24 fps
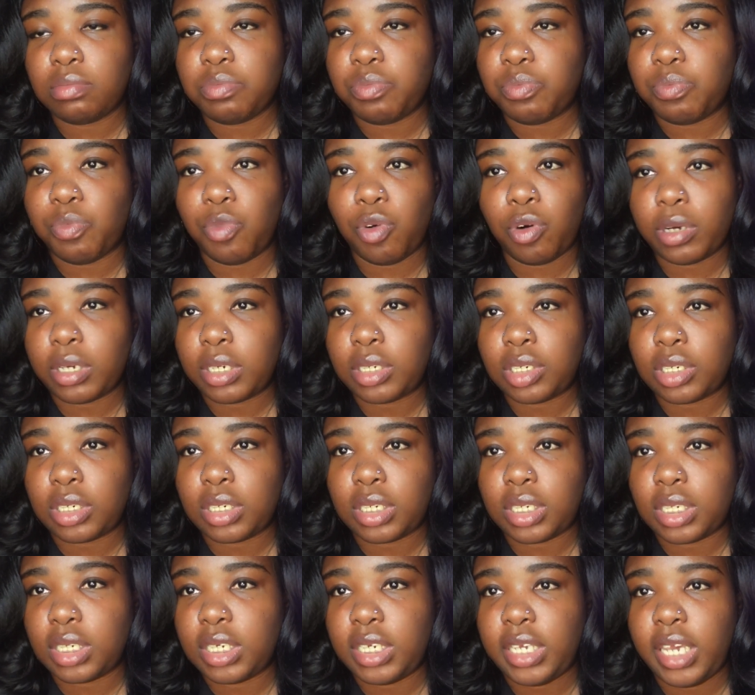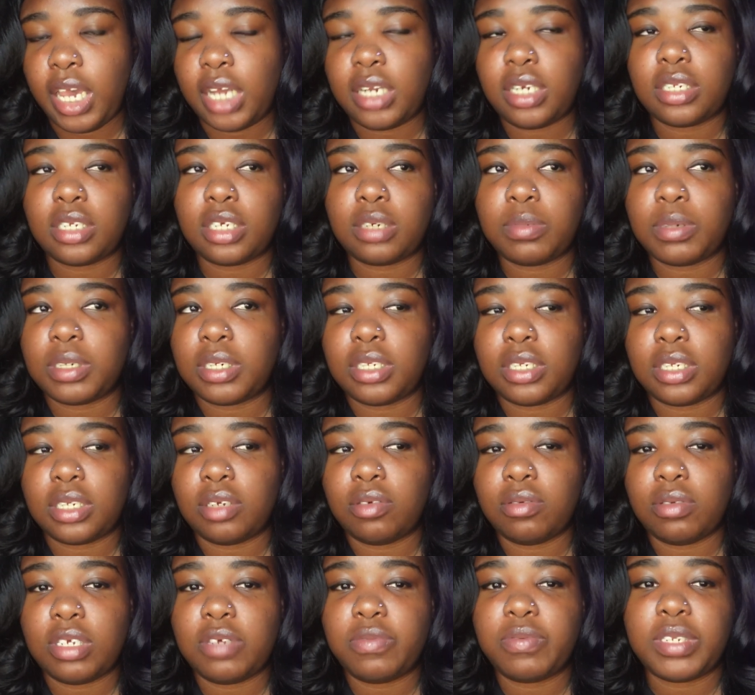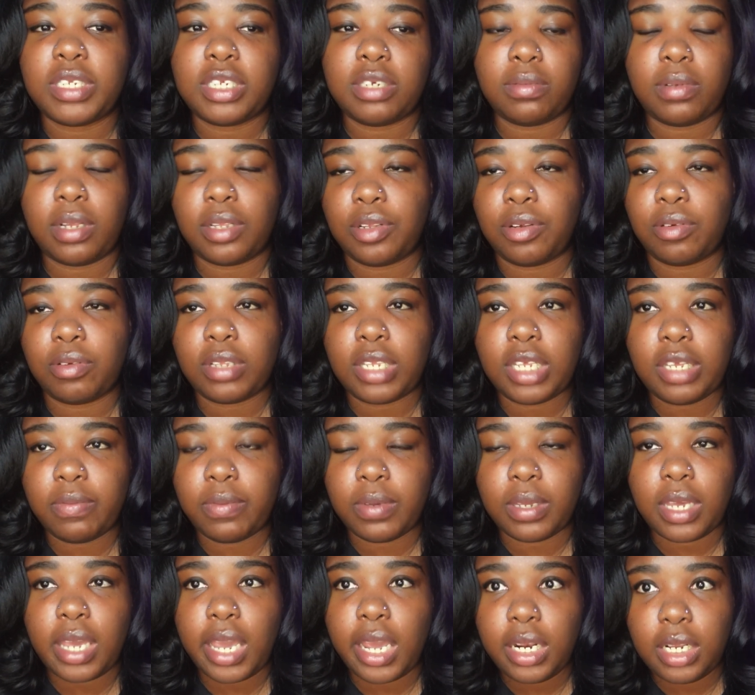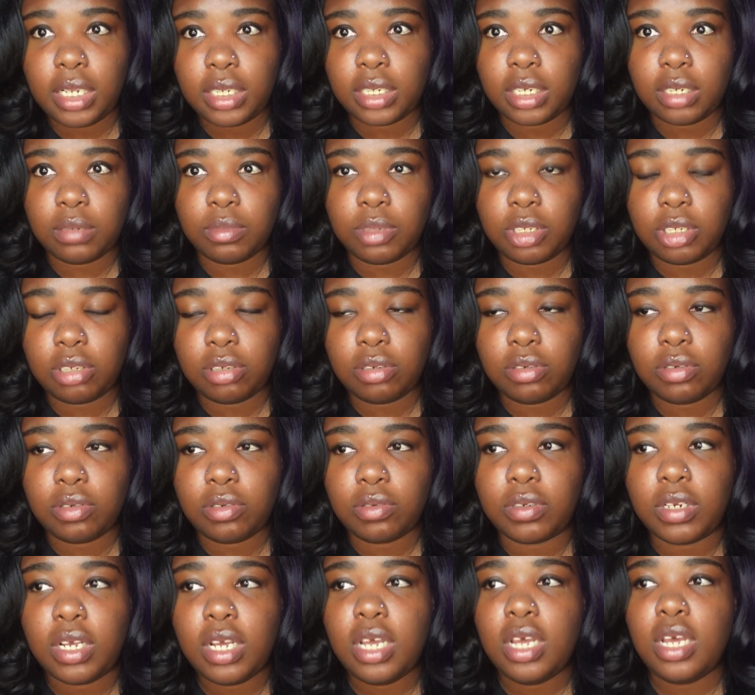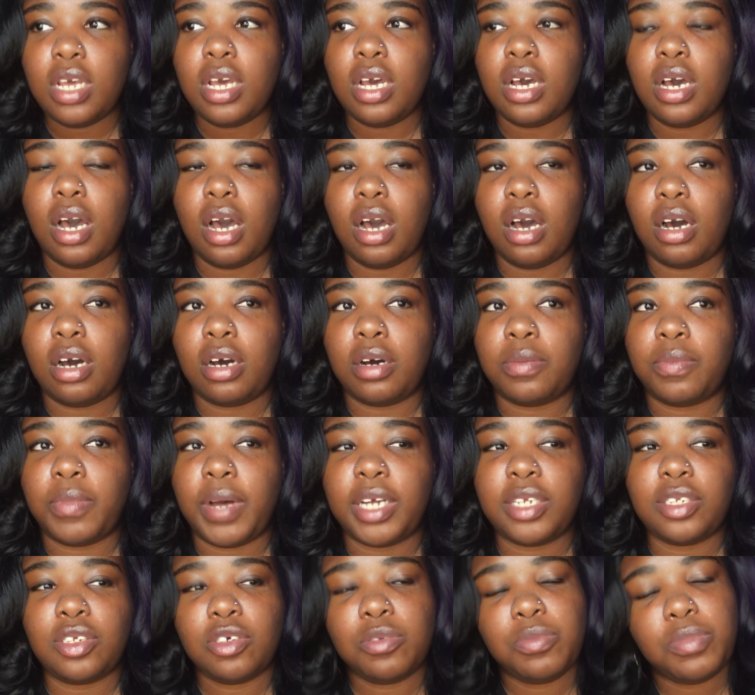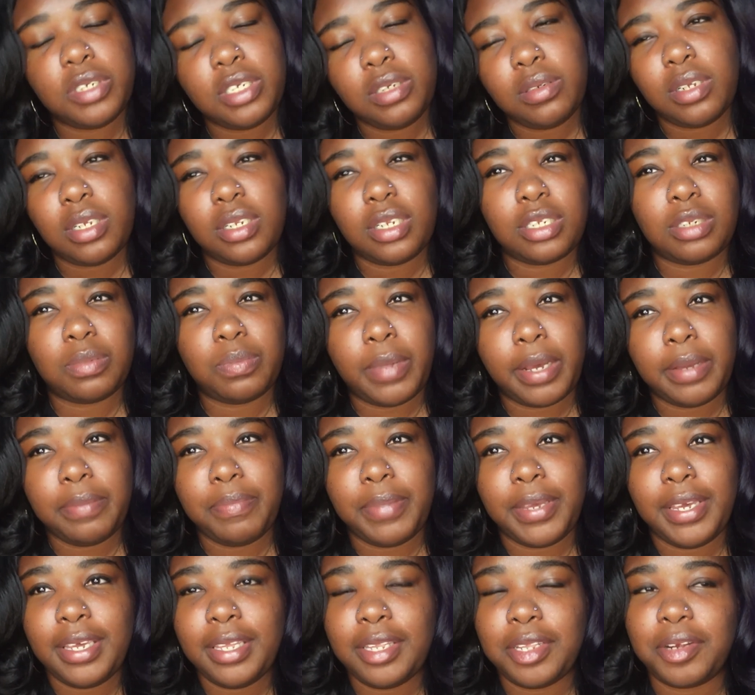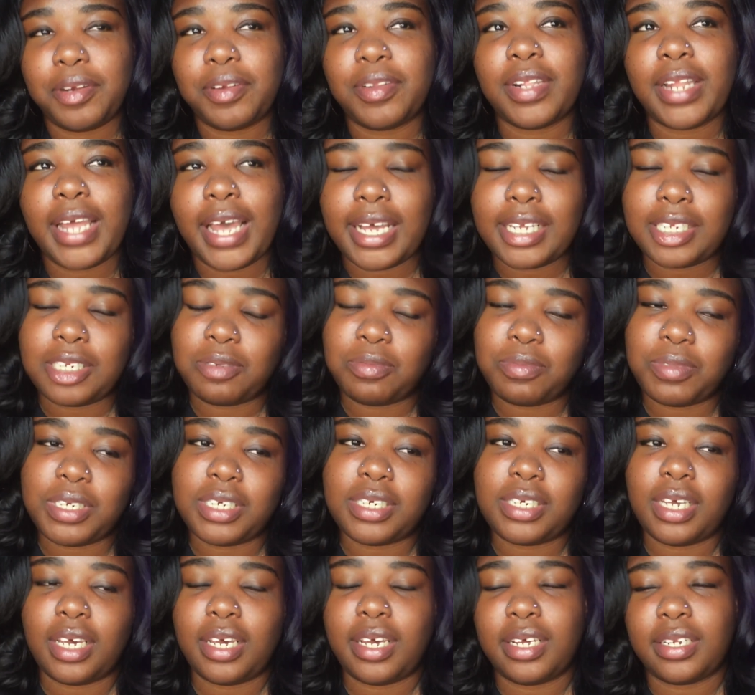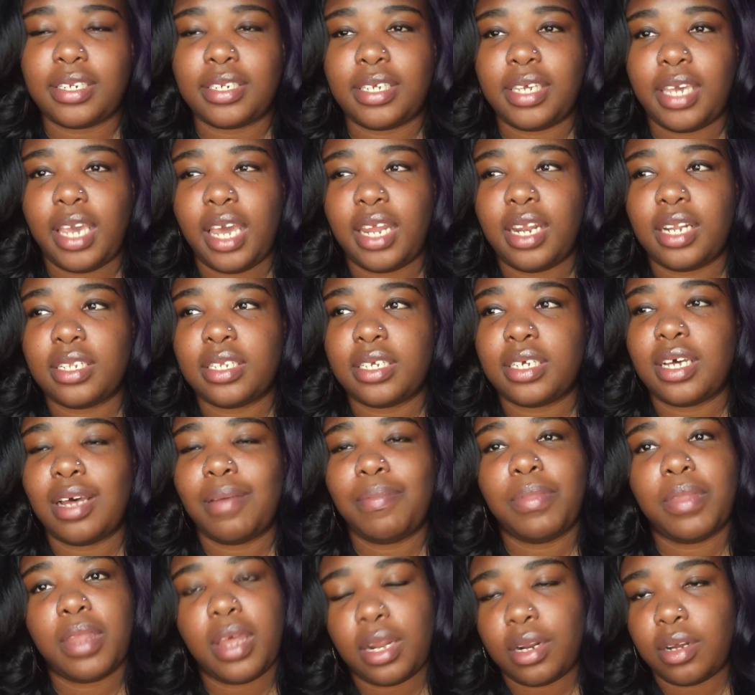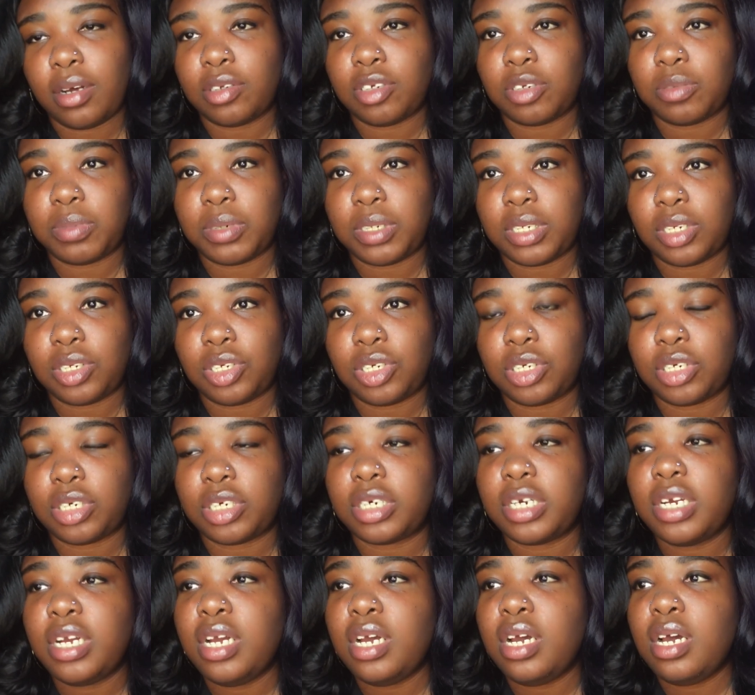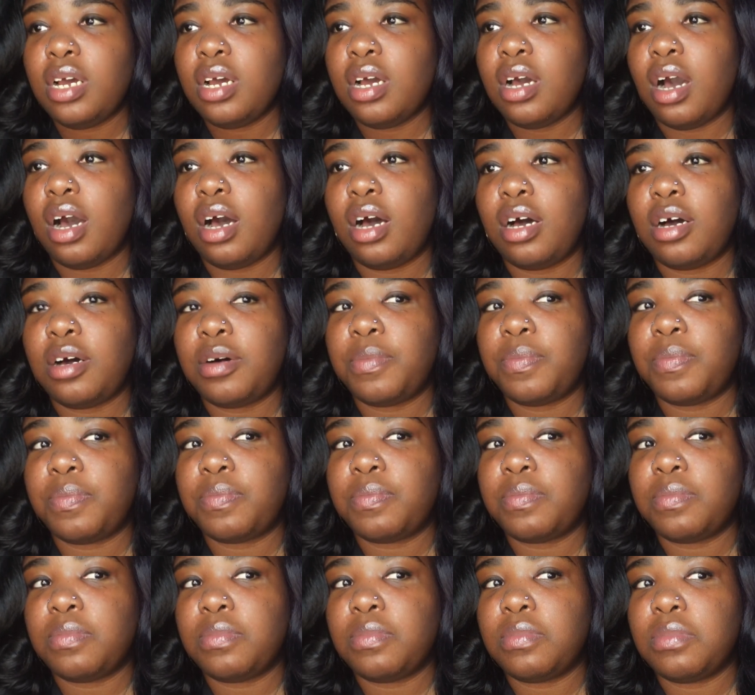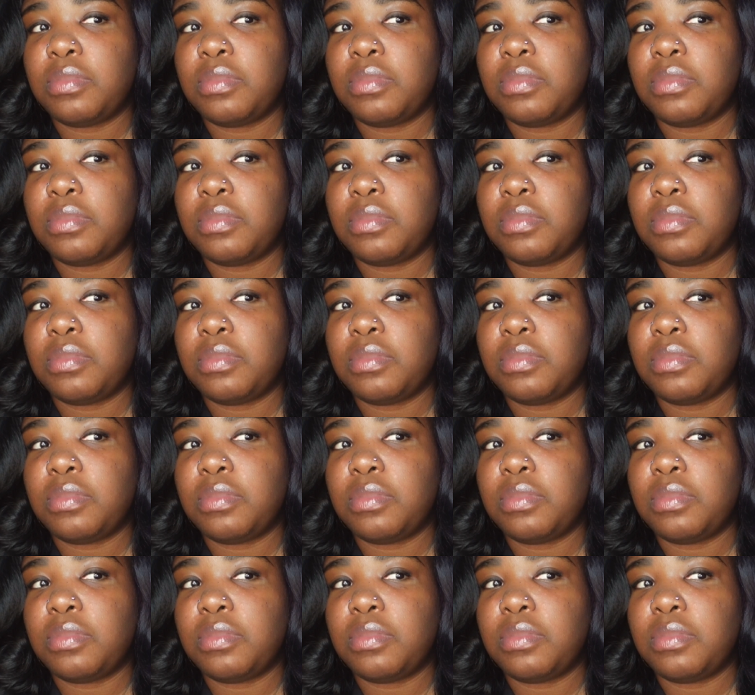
mortgages in Canada, because it don't even seem like they're leaving anytime soon. I do believe that this might be their last week in Canada. I'm not 100% sure.